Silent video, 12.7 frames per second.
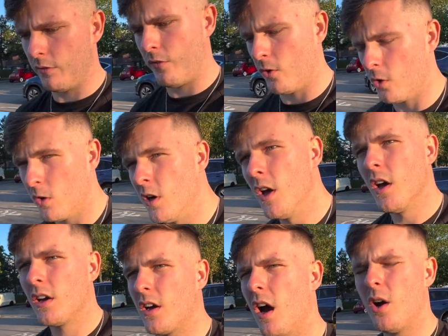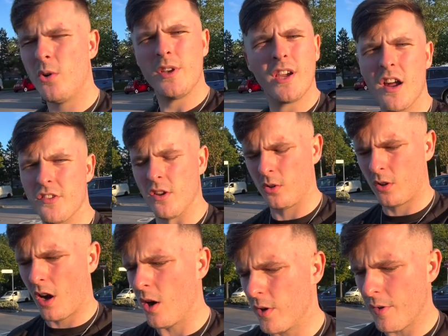for Kyle. You guys know
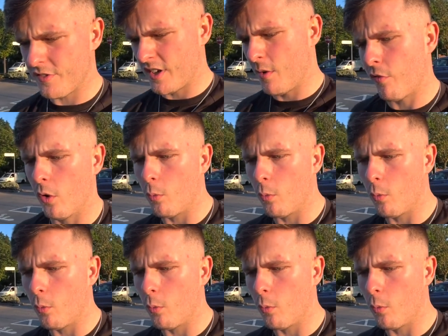Kyle, you haven't seen him for a